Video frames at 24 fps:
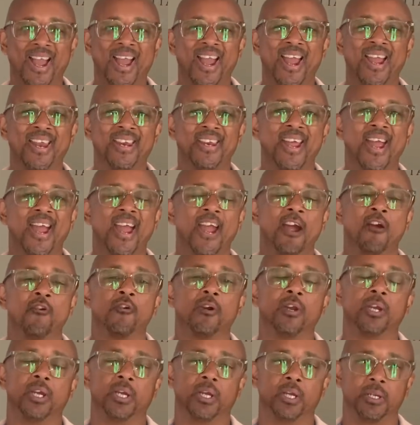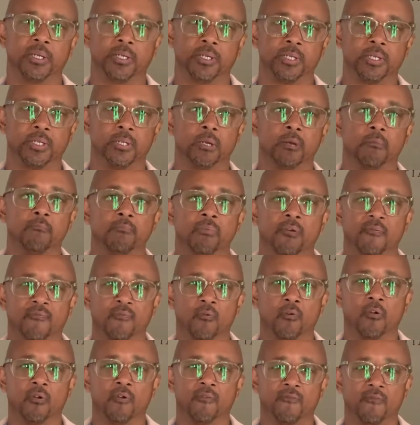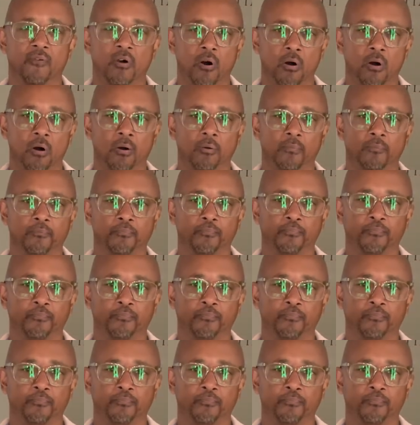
and arrogance before a fall.